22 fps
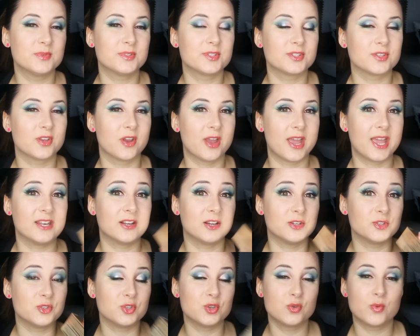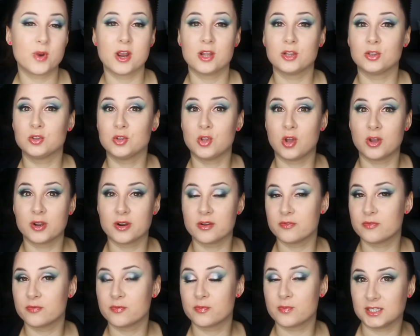So, and I do wear a lot
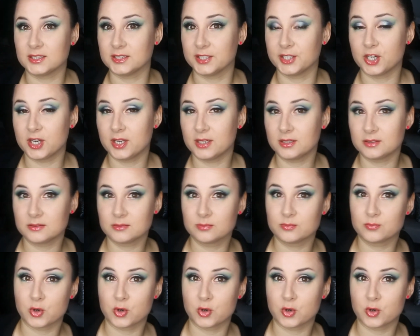of glitter